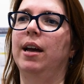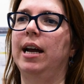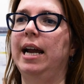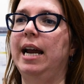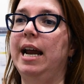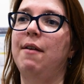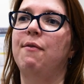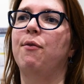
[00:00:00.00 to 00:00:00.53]

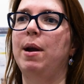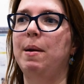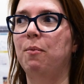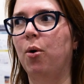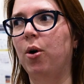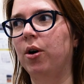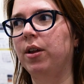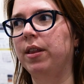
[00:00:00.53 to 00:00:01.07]
a
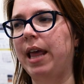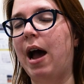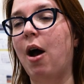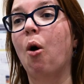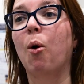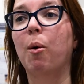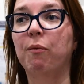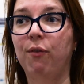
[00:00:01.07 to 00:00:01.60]
framework that
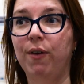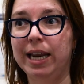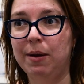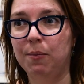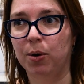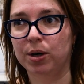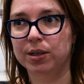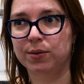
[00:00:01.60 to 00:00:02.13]
hopefully
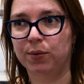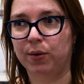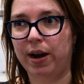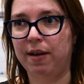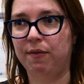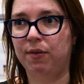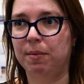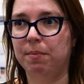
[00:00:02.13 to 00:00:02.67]
works for
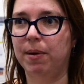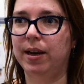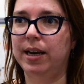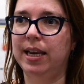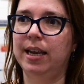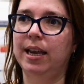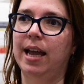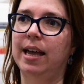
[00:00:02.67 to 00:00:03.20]

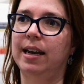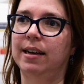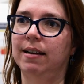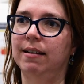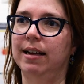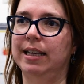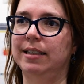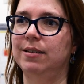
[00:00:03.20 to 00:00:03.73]
everybody
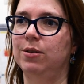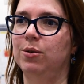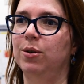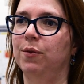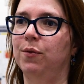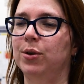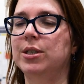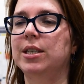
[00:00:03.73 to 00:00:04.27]
and is
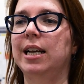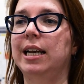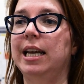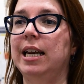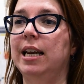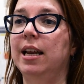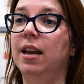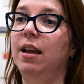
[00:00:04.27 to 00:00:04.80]

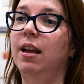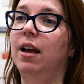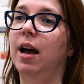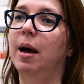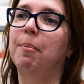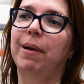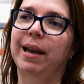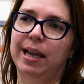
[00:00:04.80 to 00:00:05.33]
universally
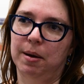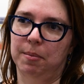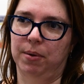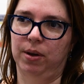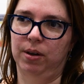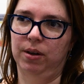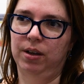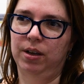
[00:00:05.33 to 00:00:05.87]

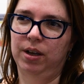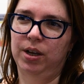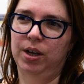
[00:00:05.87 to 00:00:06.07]
applicable.